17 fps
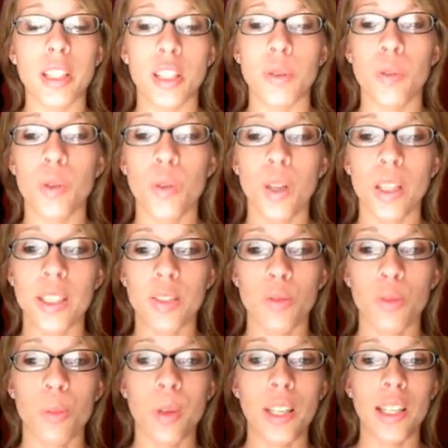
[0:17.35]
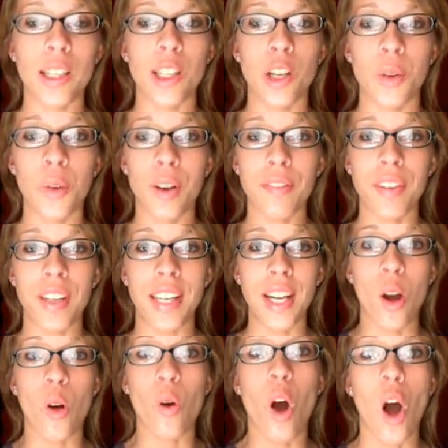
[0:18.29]
But she requested for me to do a
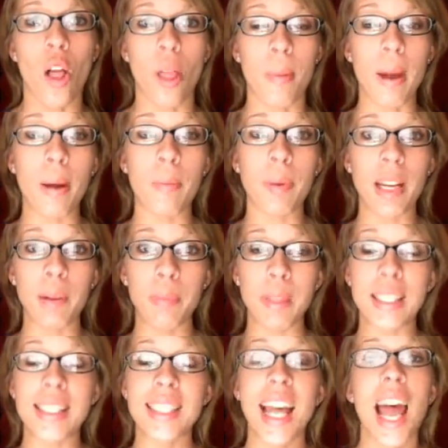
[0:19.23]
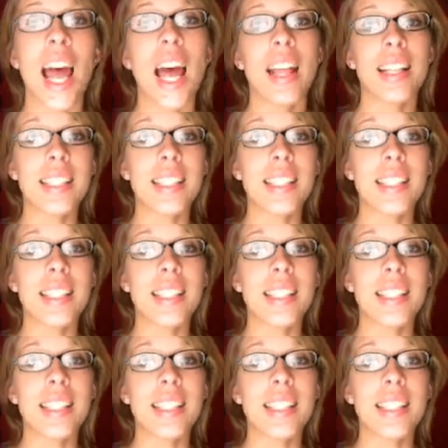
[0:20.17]
video all about pigments.